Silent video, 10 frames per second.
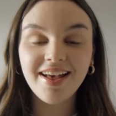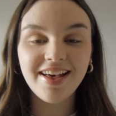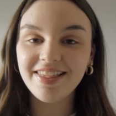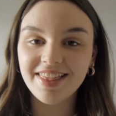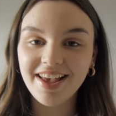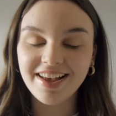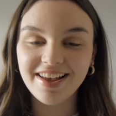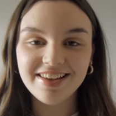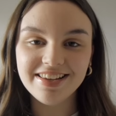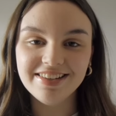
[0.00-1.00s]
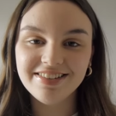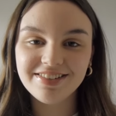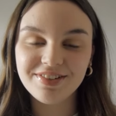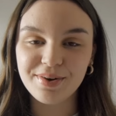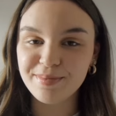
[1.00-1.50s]
And that
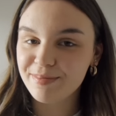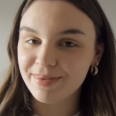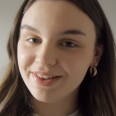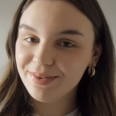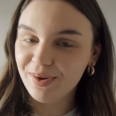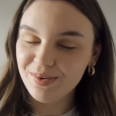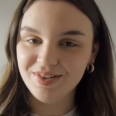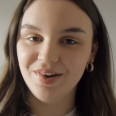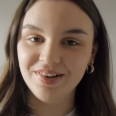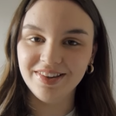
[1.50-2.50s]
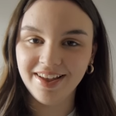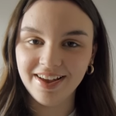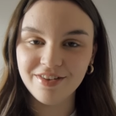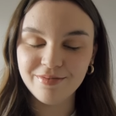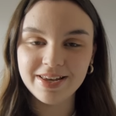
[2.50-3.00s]
is your Macbeth coat song that I
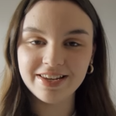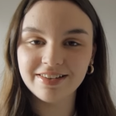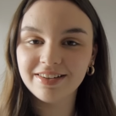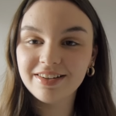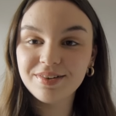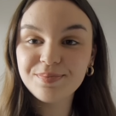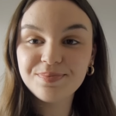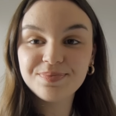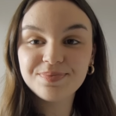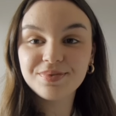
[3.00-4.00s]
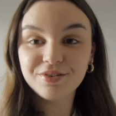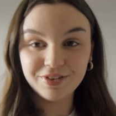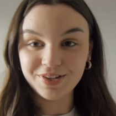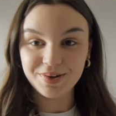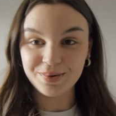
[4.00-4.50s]
have made for
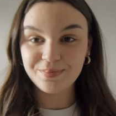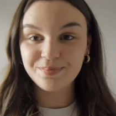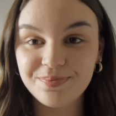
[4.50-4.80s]
you.